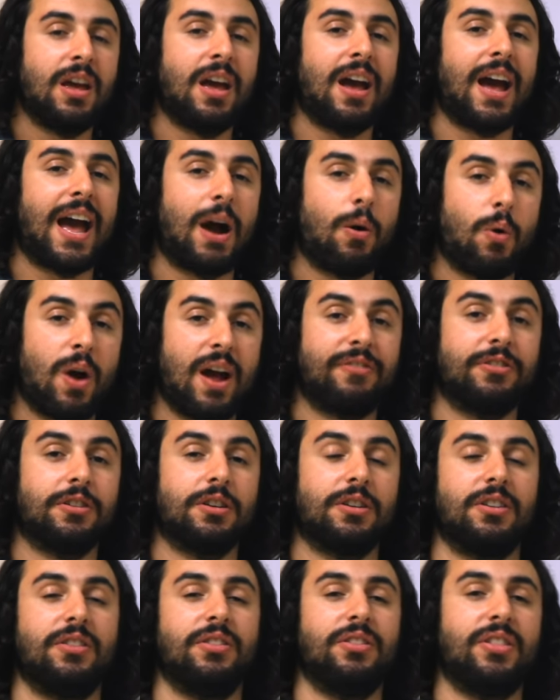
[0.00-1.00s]

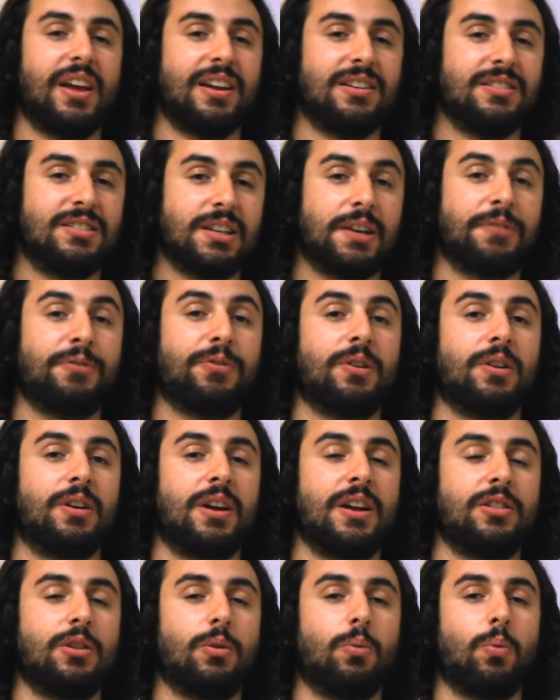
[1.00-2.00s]
However, they differ
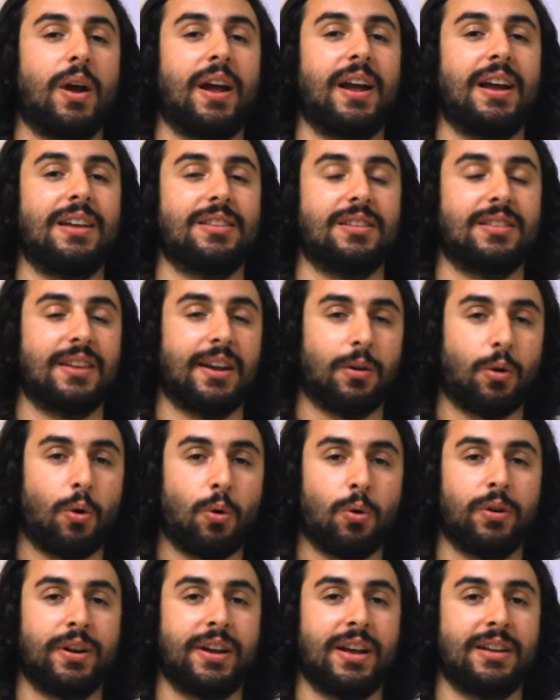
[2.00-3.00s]
in the way that they are
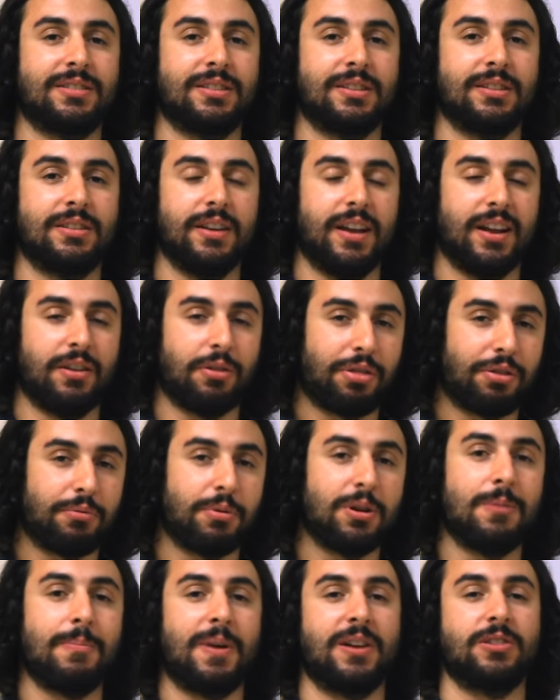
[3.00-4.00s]
oriented in
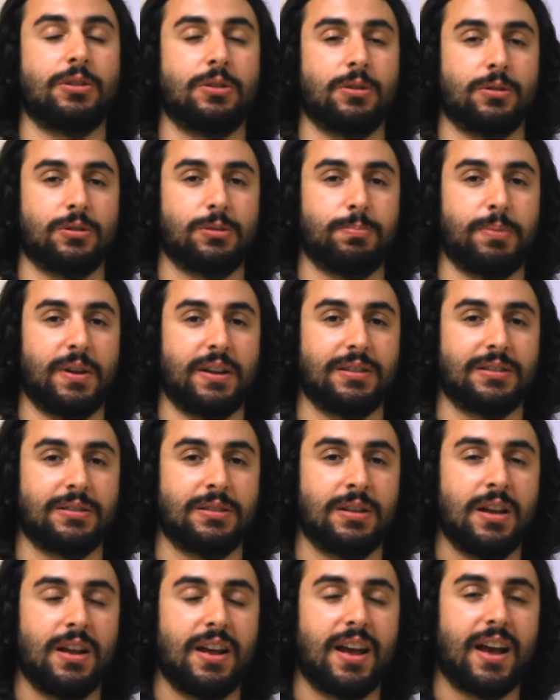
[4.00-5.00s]
three-dimensional space.
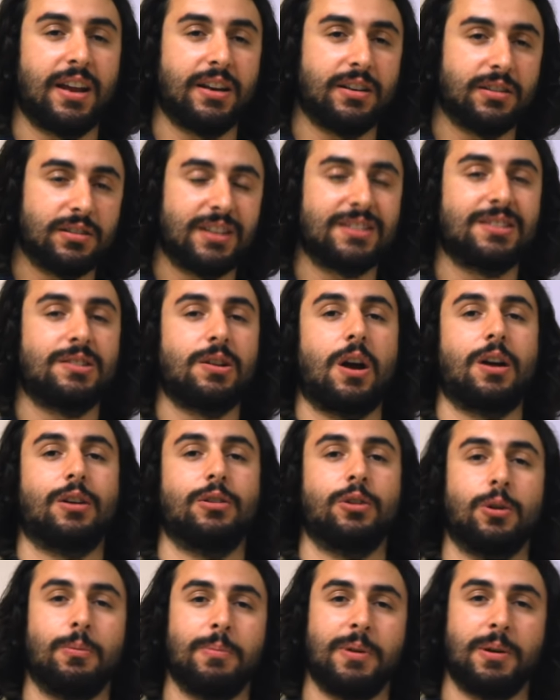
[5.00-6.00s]
And let's talk a
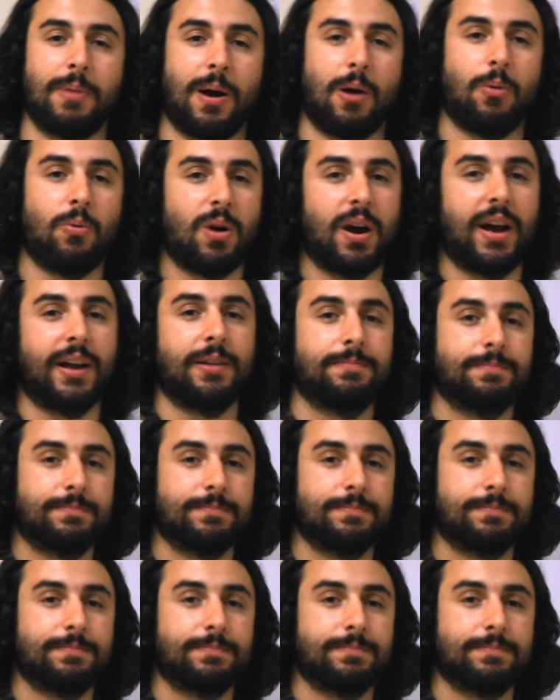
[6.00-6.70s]
little bit about why.